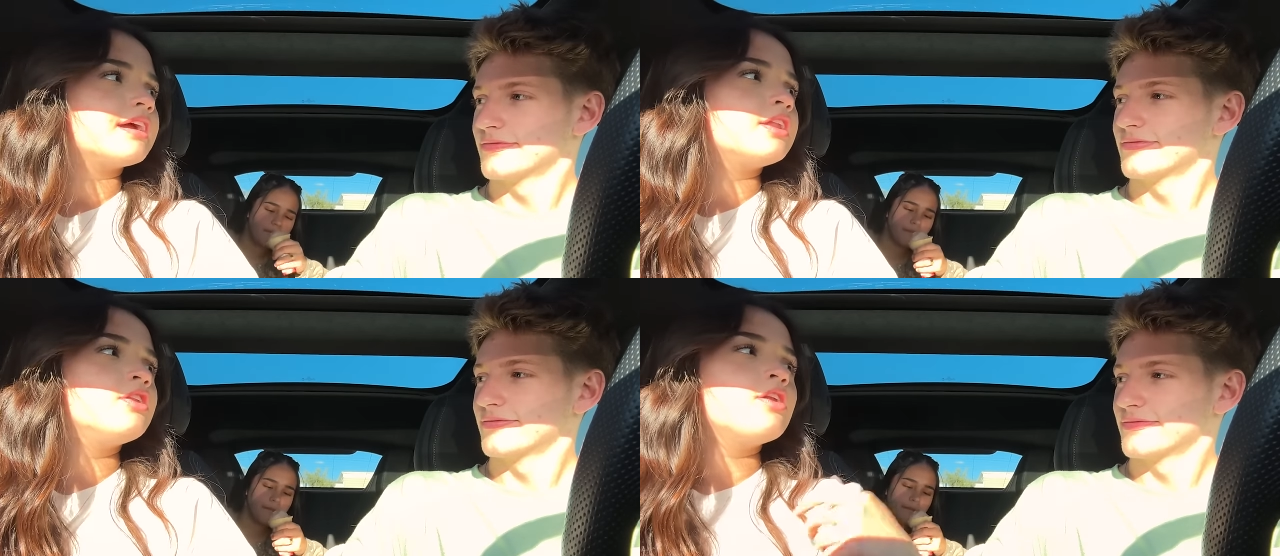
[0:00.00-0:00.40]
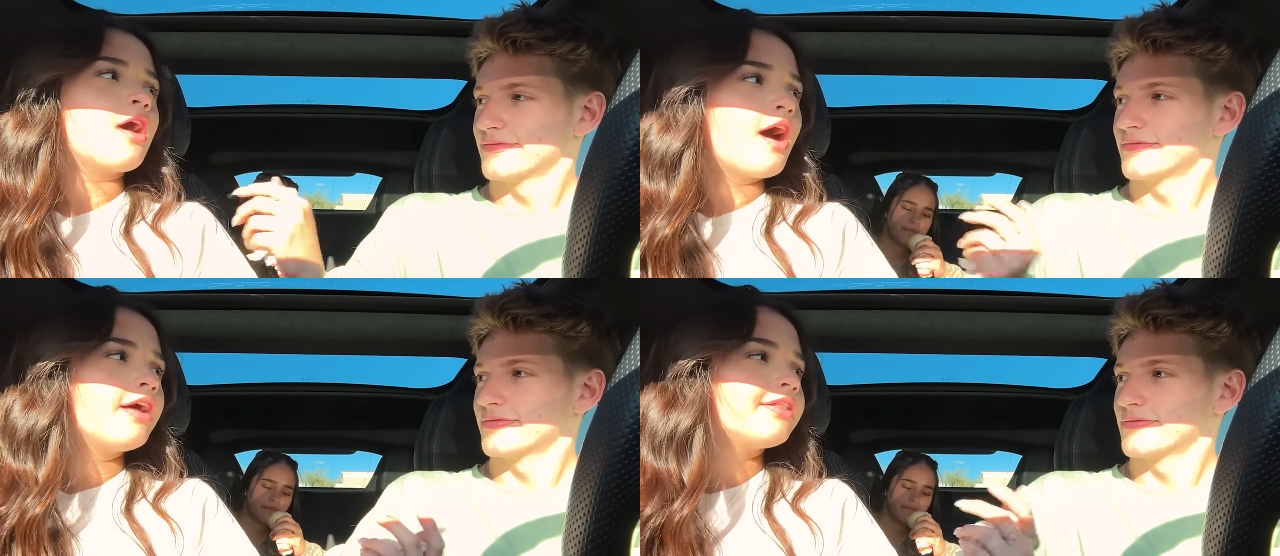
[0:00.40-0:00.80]

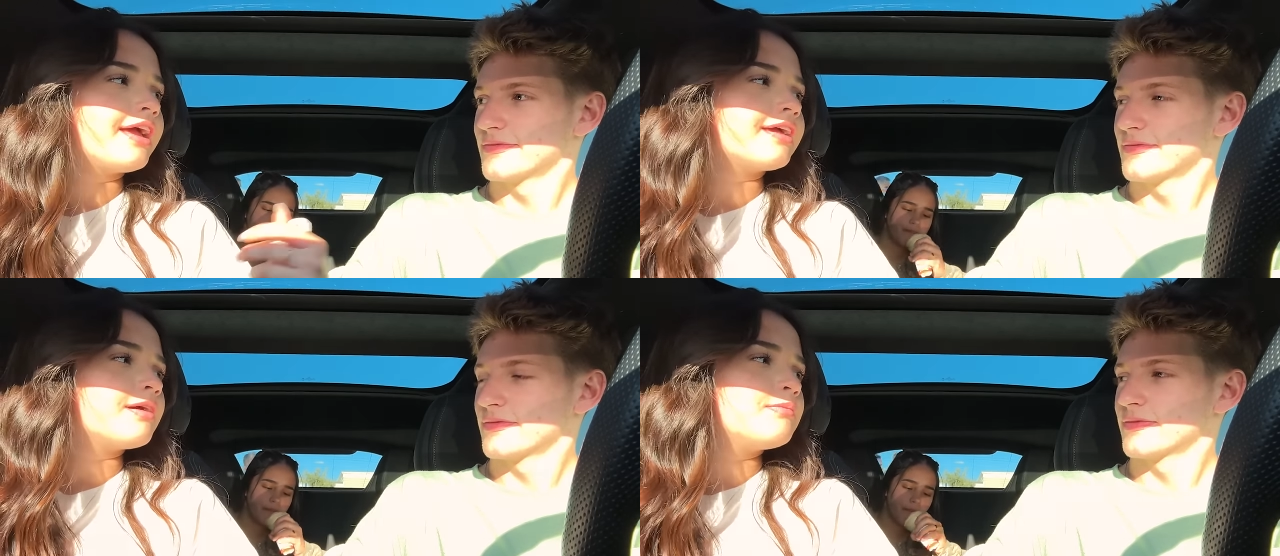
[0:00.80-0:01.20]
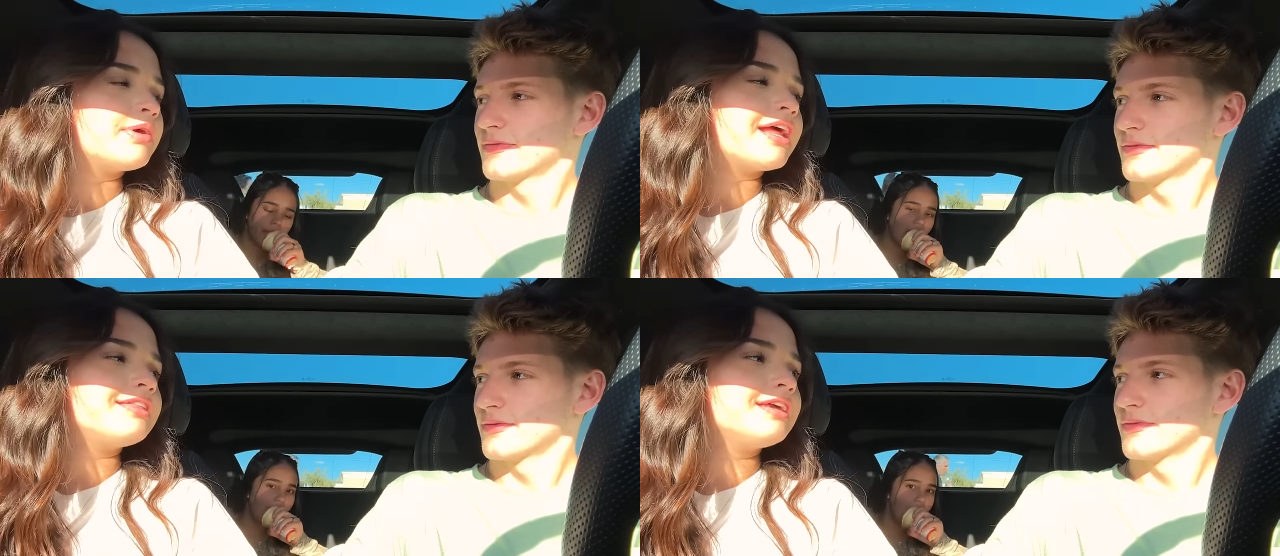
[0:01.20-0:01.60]
Speaker 1: not like
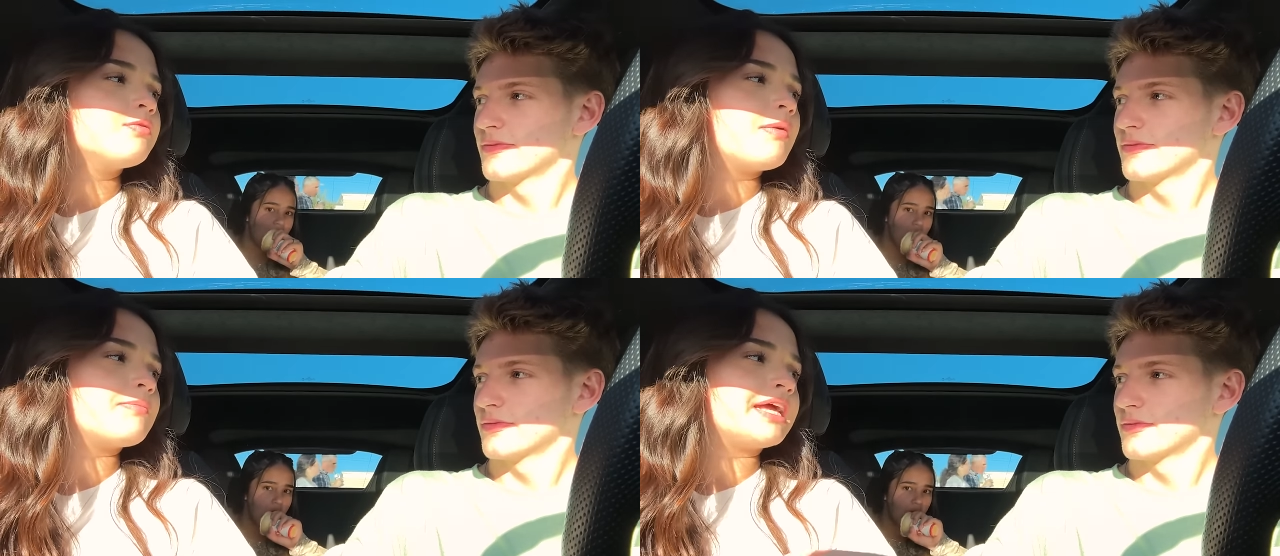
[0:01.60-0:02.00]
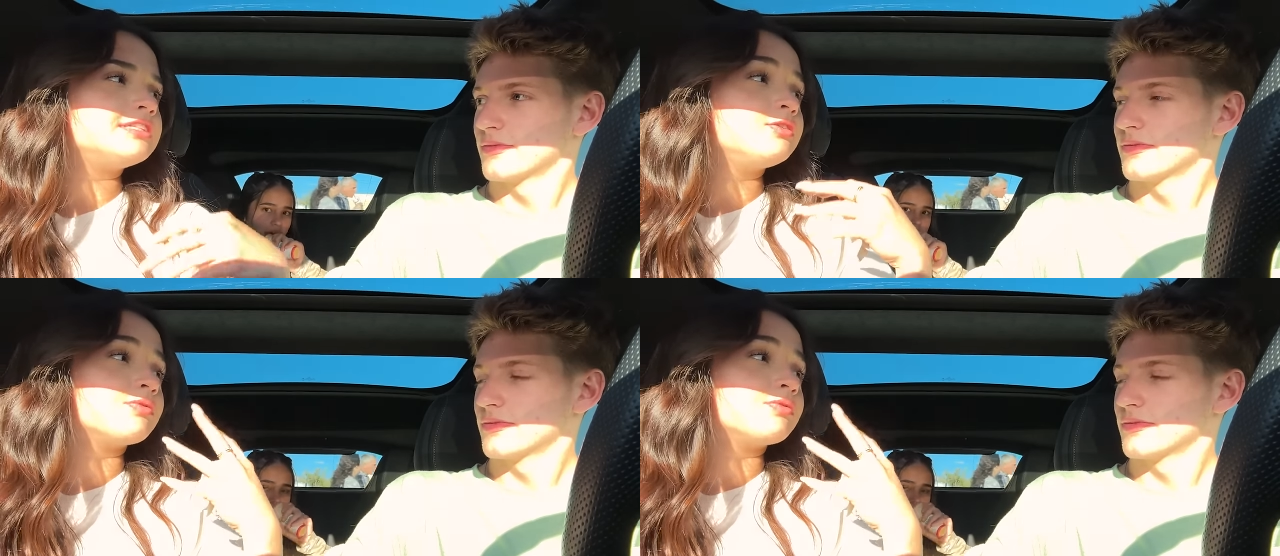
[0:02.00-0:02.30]
but i think what makes you